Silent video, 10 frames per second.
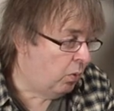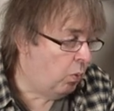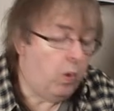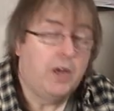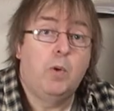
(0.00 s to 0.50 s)

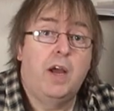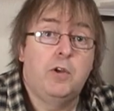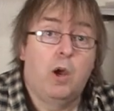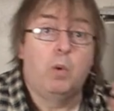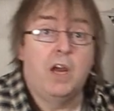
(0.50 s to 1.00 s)
Why do I
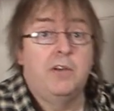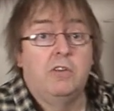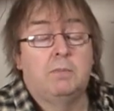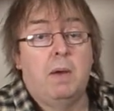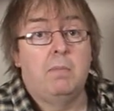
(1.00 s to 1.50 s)
do it? Well, I
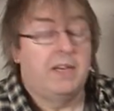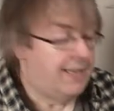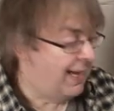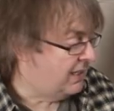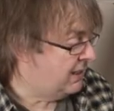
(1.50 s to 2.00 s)
do it as part of my
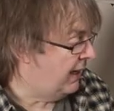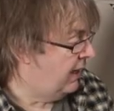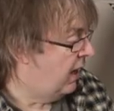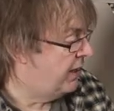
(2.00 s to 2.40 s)
testing.